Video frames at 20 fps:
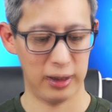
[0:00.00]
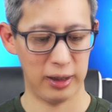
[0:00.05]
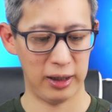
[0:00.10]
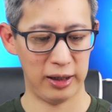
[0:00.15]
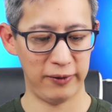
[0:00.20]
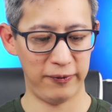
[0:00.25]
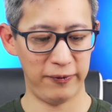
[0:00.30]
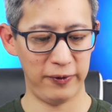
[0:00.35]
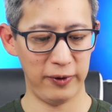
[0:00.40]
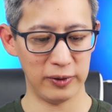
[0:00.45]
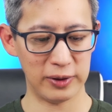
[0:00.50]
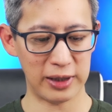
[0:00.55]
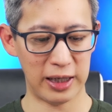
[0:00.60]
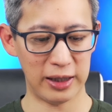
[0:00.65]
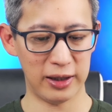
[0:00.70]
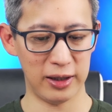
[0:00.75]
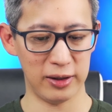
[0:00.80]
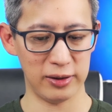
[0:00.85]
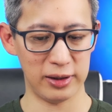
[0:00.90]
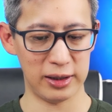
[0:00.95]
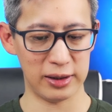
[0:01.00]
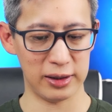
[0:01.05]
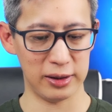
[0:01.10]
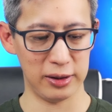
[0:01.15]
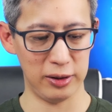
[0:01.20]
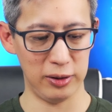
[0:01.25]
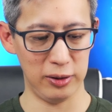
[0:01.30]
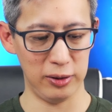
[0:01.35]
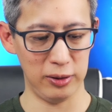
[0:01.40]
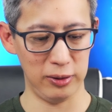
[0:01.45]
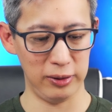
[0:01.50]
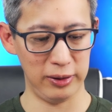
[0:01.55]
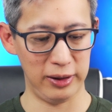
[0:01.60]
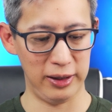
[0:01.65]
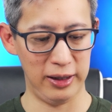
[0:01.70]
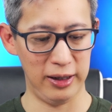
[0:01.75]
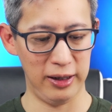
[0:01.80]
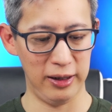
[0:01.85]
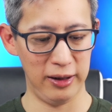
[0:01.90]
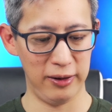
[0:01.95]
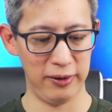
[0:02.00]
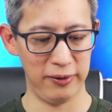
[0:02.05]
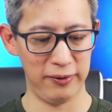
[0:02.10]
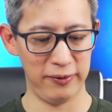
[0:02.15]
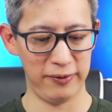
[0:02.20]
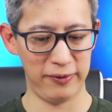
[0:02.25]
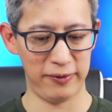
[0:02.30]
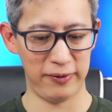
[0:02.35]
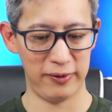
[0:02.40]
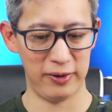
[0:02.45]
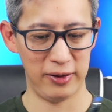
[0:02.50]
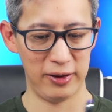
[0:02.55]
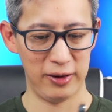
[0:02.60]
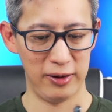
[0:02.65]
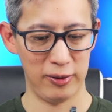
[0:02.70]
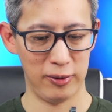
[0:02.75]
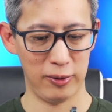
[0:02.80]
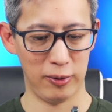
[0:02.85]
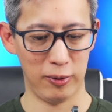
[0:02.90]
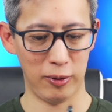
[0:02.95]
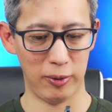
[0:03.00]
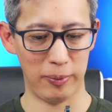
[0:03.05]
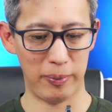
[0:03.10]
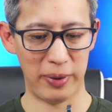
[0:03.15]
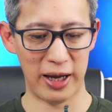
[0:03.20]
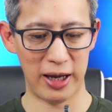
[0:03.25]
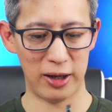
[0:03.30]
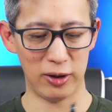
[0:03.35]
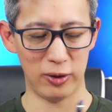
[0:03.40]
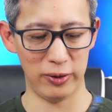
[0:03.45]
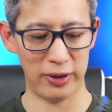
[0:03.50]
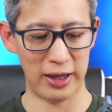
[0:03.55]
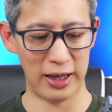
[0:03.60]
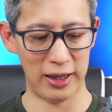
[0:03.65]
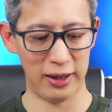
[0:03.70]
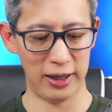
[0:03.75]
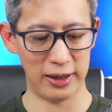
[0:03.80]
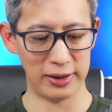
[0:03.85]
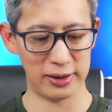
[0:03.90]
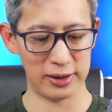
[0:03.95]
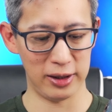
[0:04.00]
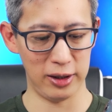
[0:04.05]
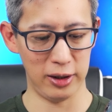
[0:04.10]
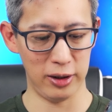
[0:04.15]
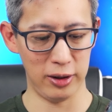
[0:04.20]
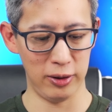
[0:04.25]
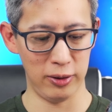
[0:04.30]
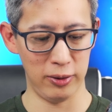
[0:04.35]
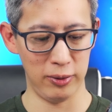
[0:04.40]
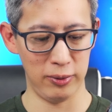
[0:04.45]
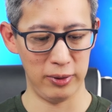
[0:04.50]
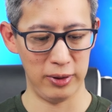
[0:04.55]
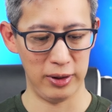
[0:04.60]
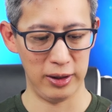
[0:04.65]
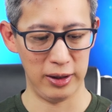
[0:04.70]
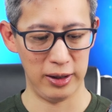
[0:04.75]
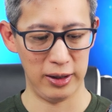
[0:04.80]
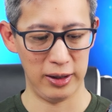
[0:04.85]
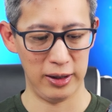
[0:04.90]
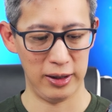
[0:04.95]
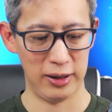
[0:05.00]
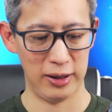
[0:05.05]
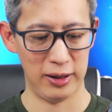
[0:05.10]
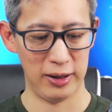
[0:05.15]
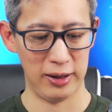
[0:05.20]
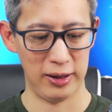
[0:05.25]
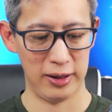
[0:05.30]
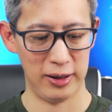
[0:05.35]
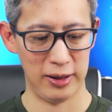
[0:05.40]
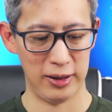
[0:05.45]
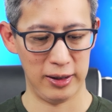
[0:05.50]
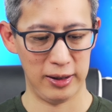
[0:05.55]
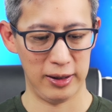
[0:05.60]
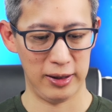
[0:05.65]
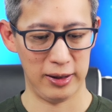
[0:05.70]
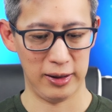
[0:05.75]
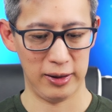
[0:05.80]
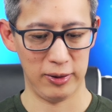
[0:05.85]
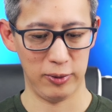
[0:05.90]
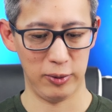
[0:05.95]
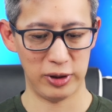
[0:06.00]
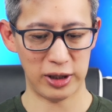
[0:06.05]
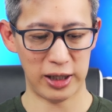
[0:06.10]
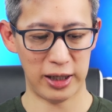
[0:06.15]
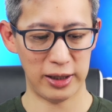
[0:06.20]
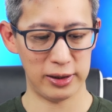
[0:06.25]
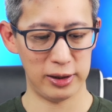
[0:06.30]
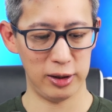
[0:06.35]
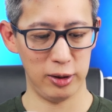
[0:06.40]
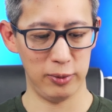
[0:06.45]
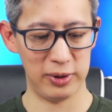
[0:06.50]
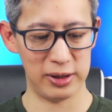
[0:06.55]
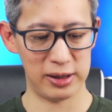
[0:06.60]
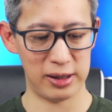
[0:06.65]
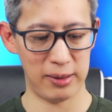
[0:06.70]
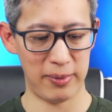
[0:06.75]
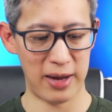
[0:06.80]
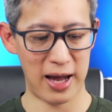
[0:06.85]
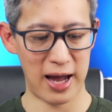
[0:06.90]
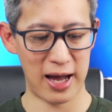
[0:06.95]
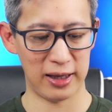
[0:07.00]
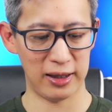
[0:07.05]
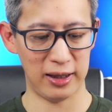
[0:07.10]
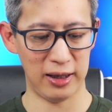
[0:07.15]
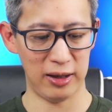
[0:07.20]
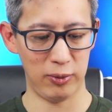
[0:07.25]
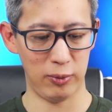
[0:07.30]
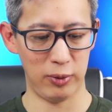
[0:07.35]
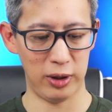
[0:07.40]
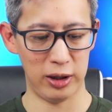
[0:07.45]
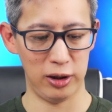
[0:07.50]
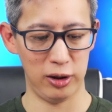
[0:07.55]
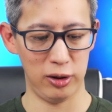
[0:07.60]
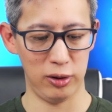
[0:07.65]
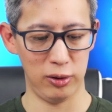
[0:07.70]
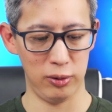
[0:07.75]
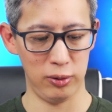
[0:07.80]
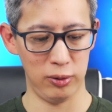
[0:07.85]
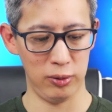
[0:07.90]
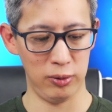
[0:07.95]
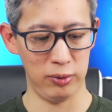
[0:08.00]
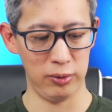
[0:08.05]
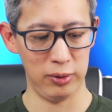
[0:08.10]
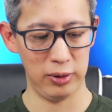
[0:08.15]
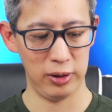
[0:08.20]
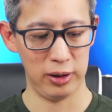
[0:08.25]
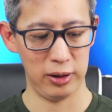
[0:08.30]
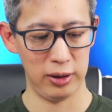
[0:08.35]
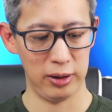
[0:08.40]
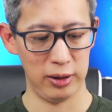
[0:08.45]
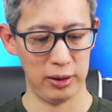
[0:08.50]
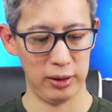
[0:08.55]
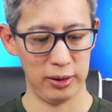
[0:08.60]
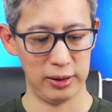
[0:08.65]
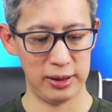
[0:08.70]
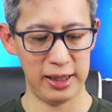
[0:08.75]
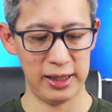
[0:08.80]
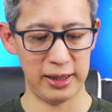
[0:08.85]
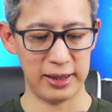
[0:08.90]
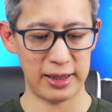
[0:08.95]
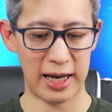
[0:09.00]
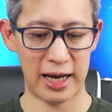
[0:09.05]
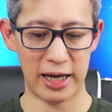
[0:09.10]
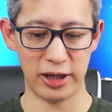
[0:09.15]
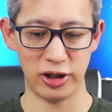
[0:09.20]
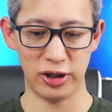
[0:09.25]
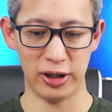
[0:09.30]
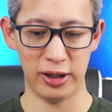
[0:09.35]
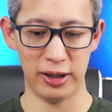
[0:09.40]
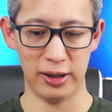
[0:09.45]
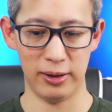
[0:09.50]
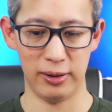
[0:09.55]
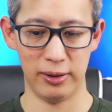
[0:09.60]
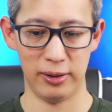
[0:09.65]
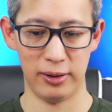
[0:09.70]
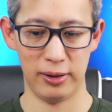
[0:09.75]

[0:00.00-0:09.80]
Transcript: And it feels like there's this little give or panel that lets go, which I assume is the magnet when you detach it.